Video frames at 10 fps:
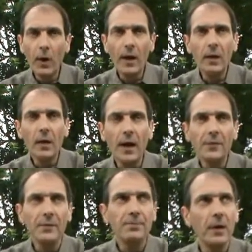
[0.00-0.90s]
Well,
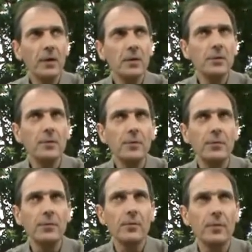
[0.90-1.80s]
I
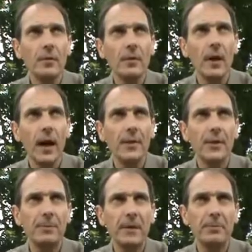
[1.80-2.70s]
suppose
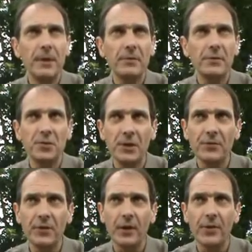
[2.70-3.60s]
there's been a bit of a
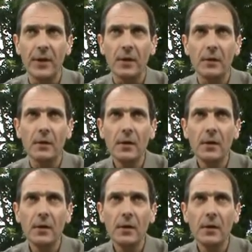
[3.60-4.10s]
shift. I think.